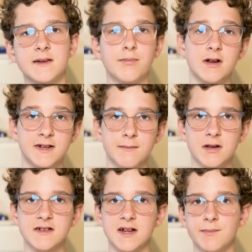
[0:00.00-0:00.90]
a pretty simple
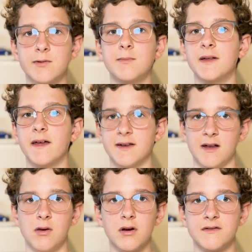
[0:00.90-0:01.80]
example, but there's a
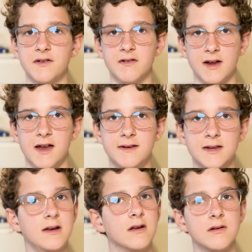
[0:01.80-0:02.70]
lot of different cases that
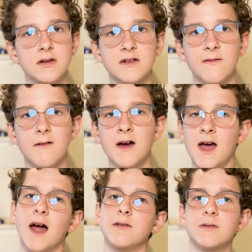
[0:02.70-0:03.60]
you can do this for,
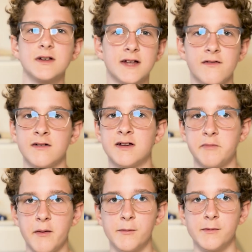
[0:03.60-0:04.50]
and you really just have to
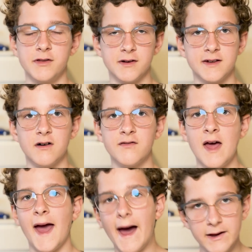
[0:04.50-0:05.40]
experiment with yourself
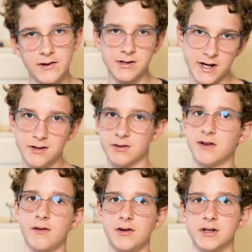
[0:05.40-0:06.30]
how you can change your
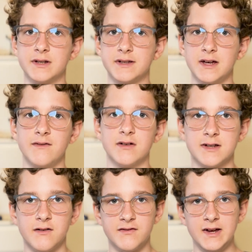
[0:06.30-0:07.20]
solutions to give
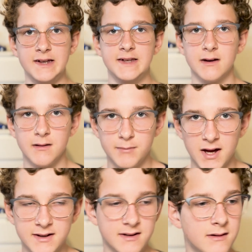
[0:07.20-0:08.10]
yourself easier
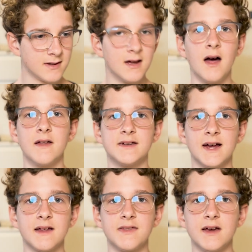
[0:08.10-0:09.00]
pairs. The
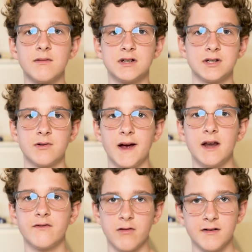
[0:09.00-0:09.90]
second thing, which is
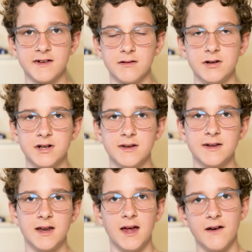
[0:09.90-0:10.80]
creative cross solutions
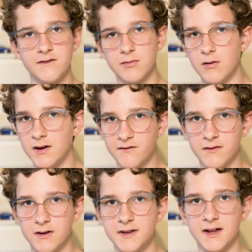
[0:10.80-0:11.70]
and F12
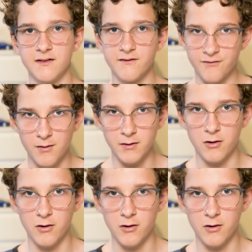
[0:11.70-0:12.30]
influencing from your